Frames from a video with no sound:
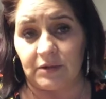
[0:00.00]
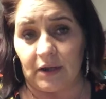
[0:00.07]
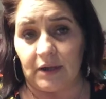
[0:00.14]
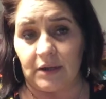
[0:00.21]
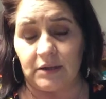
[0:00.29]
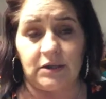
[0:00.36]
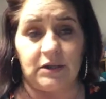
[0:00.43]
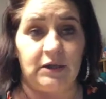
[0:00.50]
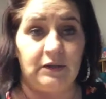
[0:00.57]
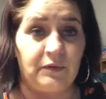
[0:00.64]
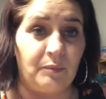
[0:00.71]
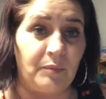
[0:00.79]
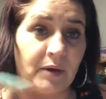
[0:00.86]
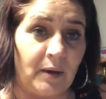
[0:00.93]
the 18th,
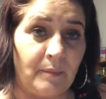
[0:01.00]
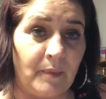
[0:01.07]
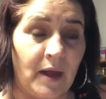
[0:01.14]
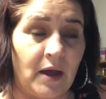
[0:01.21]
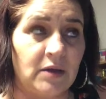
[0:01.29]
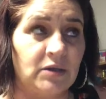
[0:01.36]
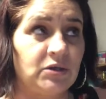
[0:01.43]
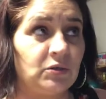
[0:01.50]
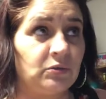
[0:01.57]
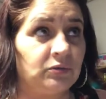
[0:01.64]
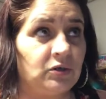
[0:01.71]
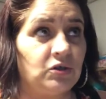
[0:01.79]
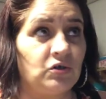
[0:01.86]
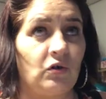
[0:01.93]
but I'm not
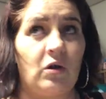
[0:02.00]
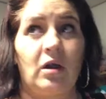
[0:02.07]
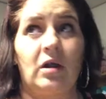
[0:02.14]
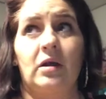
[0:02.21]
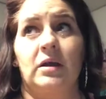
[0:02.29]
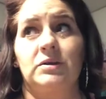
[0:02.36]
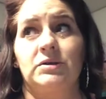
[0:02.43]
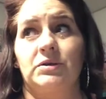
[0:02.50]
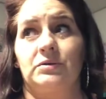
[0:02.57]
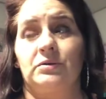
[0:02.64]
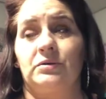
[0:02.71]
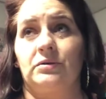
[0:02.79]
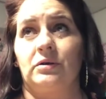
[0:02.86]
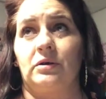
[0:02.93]
doing the drawing
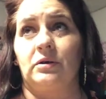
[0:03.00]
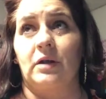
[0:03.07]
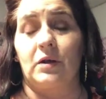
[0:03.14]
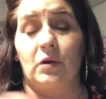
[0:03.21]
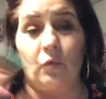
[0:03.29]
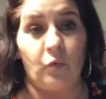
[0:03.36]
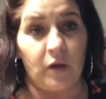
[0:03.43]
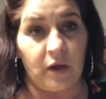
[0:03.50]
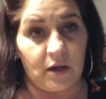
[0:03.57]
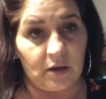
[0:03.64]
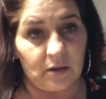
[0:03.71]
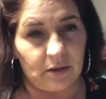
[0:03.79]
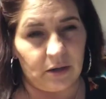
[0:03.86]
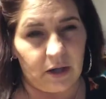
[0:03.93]
until like a week
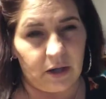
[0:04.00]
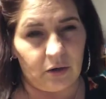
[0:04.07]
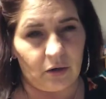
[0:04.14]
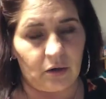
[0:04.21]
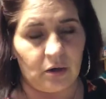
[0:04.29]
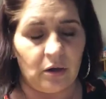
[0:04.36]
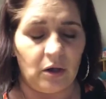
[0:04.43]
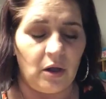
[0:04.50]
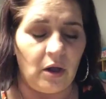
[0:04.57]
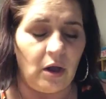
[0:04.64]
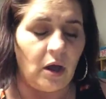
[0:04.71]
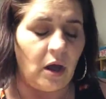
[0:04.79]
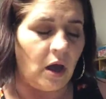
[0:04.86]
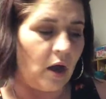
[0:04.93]
later.
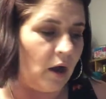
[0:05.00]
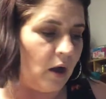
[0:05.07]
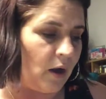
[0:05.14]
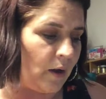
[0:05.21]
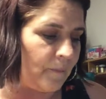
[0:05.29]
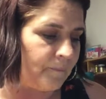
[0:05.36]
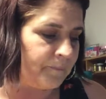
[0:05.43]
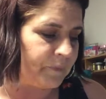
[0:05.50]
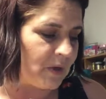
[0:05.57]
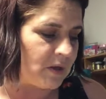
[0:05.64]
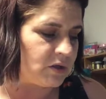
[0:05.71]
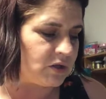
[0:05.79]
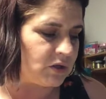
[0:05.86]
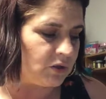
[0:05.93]
Um,
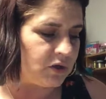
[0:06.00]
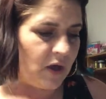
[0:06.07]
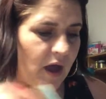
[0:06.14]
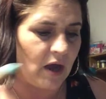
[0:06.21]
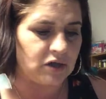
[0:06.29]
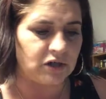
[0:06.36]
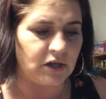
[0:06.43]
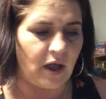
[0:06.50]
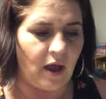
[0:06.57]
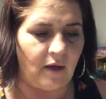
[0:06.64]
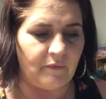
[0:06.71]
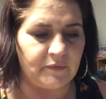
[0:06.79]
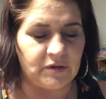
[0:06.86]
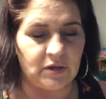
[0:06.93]
so you actually
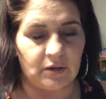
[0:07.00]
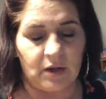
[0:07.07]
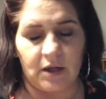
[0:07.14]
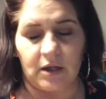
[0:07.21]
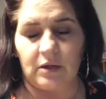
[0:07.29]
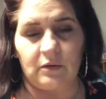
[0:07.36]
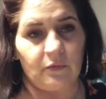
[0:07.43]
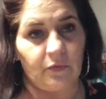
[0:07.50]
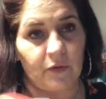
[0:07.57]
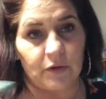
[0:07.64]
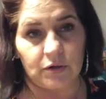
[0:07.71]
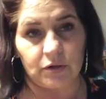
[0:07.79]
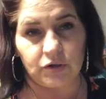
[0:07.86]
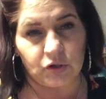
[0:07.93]
have until like
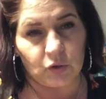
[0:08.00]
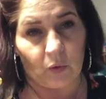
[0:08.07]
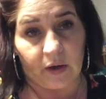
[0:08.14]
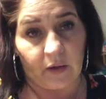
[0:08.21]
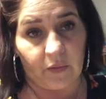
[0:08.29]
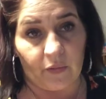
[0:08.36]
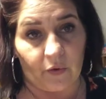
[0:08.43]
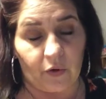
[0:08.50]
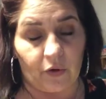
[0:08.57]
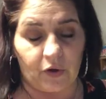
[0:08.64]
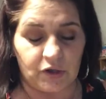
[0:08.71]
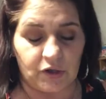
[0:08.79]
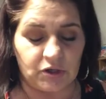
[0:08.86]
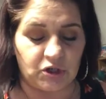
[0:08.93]
the
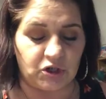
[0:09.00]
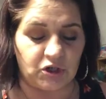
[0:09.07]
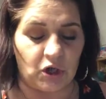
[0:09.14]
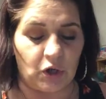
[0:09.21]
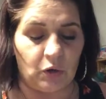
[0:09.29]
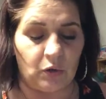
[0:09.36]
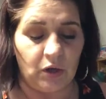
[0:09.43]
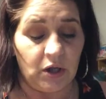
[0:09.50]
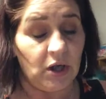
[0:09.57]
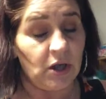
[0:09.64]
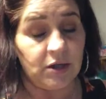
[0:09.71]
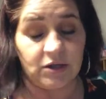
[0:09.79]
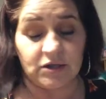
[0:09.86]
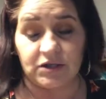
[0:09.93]
23rd. So
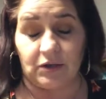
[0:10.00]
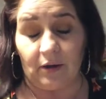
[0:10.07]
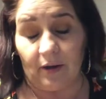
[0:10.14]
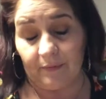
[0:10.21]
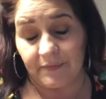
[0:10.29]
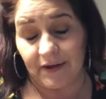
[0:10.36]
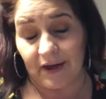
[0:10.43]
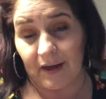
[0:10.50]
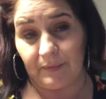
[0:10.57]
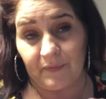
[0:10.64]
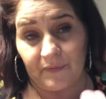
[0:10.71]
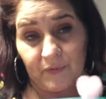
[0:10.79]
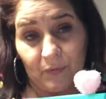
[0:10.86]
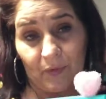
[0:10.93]
you still have time
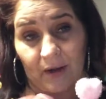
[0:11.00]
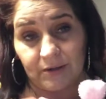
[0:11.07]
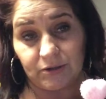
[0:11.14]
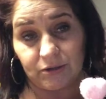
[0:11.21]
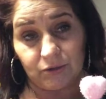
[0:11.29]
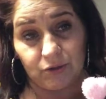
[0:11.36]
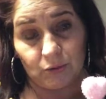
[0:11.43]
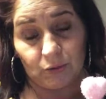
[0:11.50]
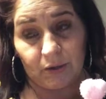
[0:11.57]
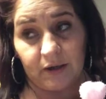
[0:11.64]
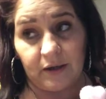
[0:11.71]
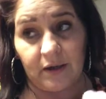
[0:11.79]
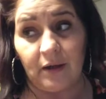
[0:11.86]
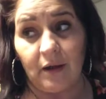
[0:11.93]
if you want to
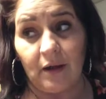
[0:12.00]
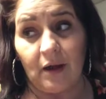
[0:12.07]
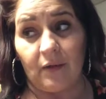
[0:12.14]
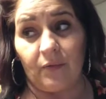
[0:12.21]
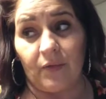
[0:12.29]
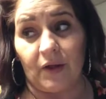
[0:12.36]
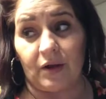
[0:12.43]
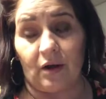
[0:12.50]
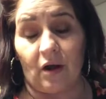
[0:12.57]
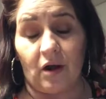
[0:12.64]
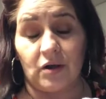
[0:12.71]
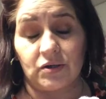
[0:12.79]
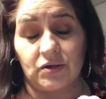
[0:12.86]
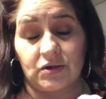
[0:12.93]
join. There
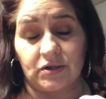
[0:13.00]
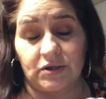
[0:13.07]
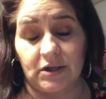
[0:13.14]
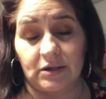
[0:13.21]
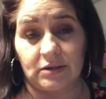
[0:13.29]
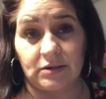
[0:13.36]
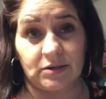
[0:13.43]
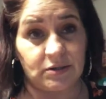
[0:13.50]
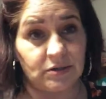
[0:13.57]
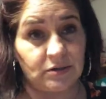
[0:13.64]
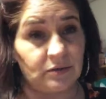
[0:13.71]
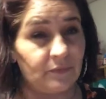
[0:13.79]
are six,